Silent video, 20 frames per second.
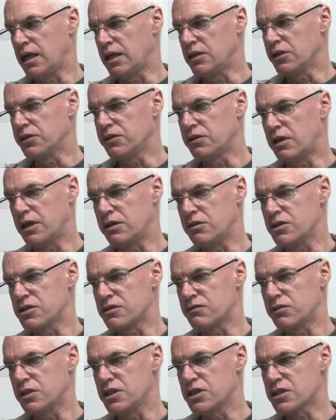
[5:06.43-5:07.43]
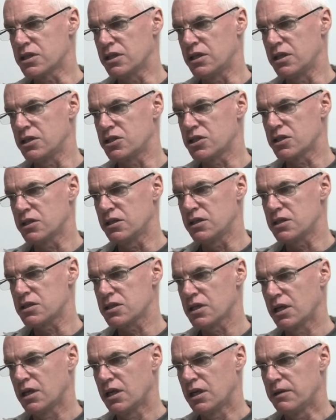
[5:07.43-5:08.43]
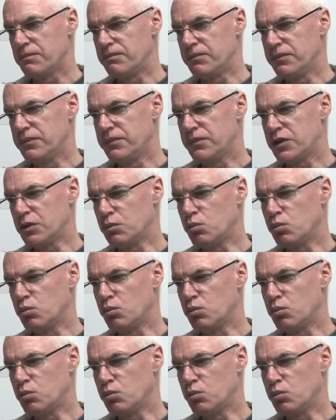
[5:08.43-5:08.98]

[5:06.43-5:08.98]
other areas of research, that the